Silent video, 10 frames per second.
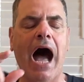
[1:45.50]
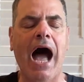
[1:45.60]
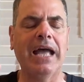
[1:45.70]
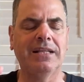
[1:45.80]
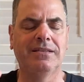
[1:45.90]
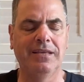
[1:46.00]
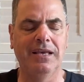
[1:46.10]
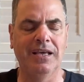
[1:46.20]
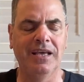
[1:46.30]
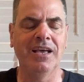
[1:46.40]

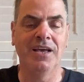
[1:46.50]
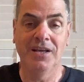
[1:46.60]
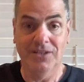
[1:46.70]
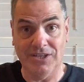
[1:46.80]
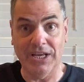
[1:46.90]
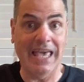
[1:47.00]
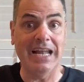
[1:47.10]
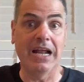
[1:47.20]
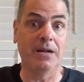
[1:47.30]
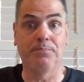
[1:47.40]
ID to
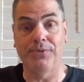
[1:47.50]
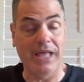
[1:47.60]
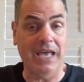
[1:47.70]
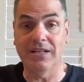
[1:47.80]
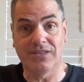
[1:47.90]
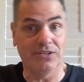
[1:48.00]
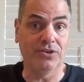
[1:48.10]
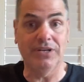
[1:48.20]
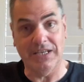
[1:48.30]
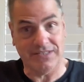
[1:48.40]
get on a plane, to
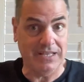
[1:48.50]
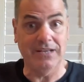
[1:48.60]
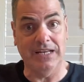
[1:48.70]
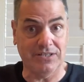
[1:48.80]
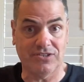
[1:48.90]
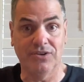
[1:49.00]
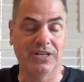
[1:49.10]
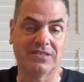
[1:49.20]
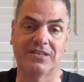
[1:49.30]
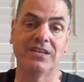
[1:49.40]
do this, do this, do
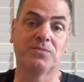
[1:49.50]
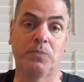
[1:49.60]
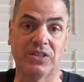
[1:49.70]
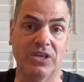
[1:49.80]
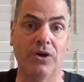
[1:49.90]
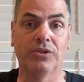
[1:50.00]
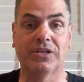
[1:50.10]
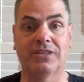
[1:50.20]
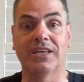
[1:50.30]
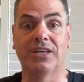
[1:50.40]
this, this. But the only
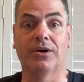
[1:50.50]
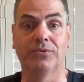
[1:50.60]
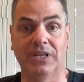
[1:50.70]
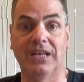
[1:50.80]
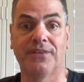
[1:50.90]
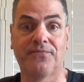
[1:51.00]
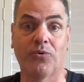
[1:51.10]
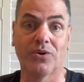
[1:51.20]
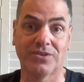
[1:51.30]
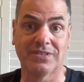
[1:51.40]
thing you don't need it
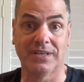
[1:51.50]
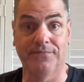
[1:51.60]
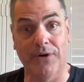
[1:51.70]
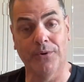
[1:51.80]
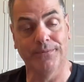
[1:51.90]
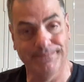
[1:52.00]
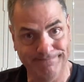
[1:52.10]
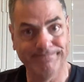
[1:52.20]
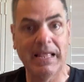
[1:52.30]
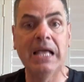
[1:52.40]
for is to vote.
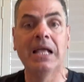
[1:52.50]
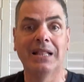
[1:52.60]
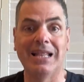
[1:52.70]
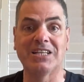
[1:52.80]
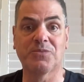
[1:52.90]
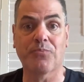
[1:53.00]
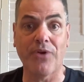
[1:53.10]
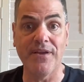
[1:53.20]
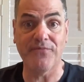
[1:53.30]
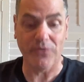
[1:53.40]
Let's
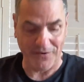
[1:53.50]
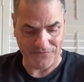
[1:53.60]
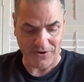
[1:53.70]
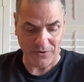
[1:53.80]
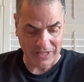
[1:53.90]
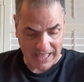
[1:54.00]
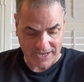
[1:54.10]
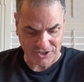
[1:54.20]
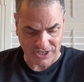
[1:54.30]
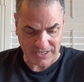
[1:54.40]
pray for a fair
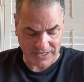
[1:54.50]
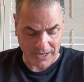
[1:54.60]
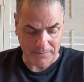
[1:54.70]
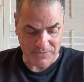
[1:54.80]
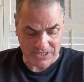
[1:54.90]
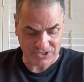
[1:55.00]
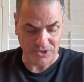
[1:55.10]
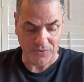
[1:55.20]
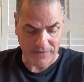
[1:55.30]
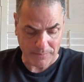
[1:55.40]
election come this
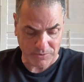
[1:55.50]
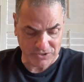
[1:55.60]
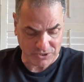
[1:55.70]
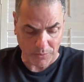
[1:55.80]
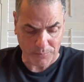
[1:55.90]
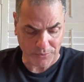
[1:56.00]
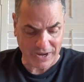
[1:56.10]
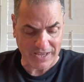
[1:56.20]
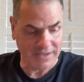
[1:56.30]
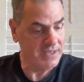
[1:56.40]
November. So we're
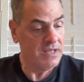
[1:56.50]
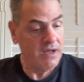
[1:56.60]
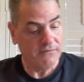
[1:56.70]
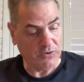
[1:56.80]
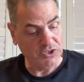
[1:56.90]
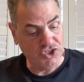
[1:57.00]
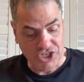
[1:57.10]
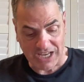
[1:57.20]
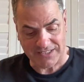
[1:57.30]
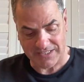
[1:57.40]
praying for
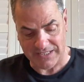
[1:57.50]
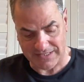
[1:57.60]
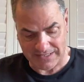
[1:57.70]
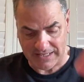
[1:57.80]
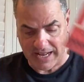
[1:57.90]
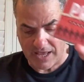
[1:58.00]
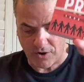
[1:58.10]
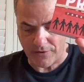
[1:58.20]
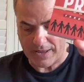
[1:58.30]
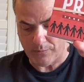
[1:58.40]
justice today,
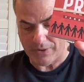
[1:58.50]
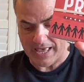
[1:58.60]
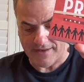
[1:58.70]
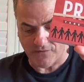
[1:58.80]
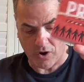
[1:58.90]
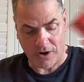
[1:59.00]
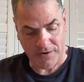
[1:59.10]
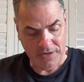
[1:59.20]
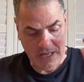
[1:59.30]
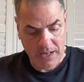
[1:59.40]
all right? We have our
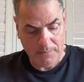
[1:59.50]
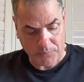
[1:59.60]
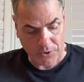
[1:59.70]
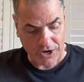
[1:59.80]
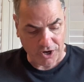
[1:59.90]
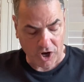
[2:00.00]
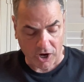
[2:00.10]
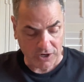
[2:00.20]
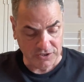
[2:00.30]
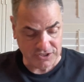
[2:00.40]
prayer
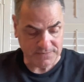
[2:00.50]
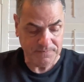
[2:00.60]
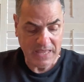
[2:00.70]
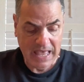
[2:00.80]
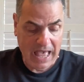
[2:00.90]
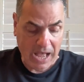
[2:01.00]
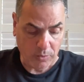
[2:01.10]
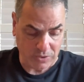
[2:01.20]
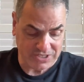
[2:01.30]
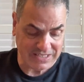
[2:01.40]
cards.
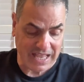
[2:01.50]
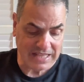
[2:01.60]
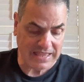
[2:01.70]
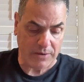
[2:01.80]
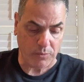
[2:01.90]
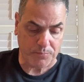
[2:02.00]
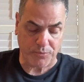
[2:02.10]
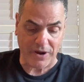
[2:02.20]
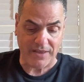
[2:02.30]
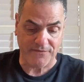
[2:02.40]
Our state that we're
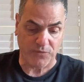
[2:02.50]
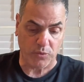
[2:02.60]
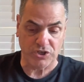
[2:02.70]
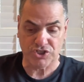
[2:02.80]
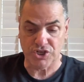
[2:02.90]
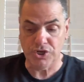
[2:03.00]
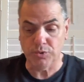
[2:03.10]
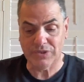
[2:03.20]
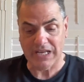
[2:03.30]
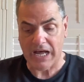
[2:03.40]
praying for is
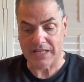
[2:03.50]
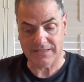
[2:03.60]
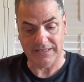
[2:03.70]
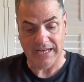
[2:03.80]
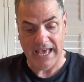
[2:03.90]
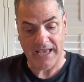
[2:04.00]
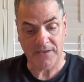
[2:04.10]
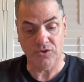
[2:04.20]
Utah today.